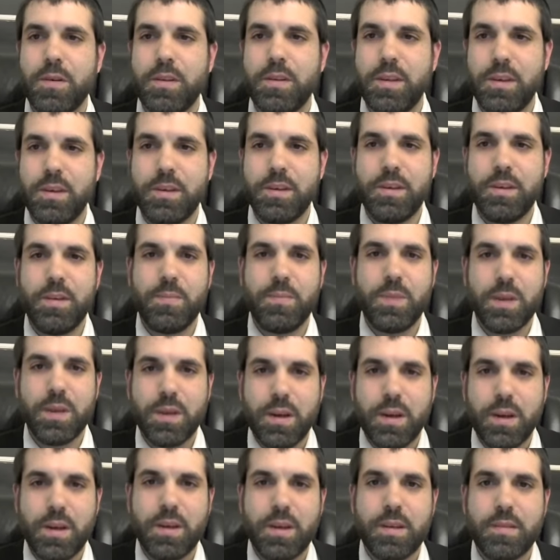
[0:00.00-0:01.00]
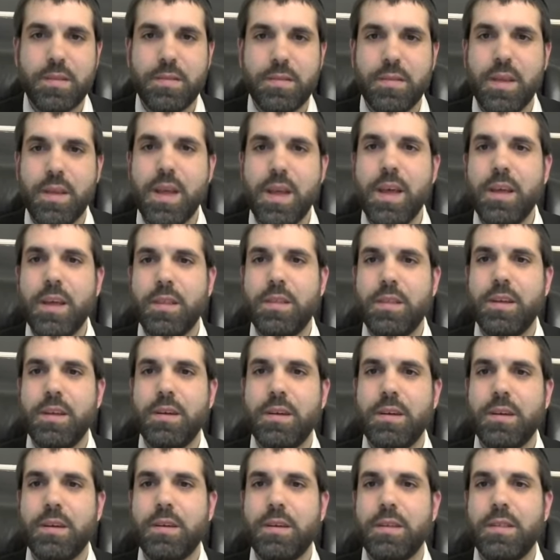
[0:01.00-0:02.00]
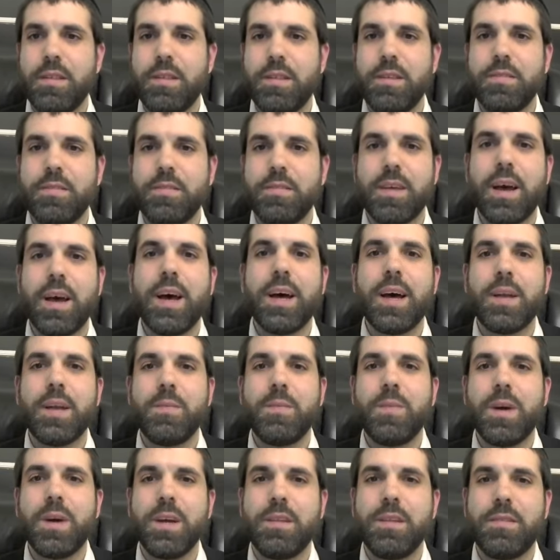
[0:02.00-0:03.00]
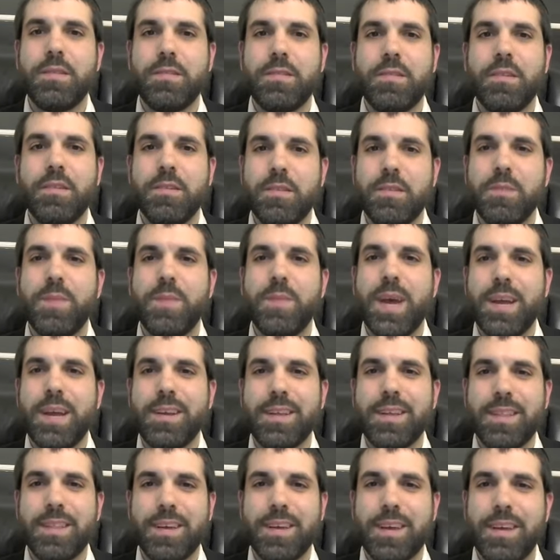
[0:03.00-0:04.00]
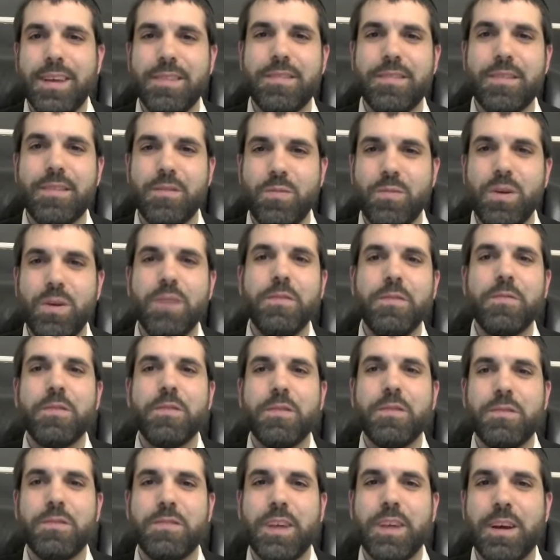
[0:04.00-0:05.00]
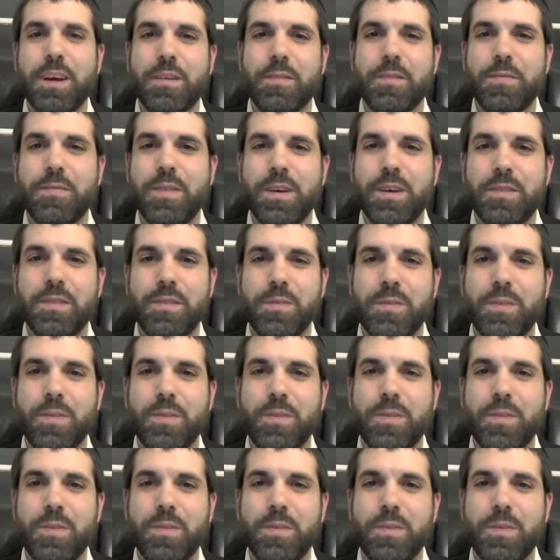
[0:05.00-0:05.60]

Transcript: deity because the, this god might start demanding the kids as well for a sacrifice.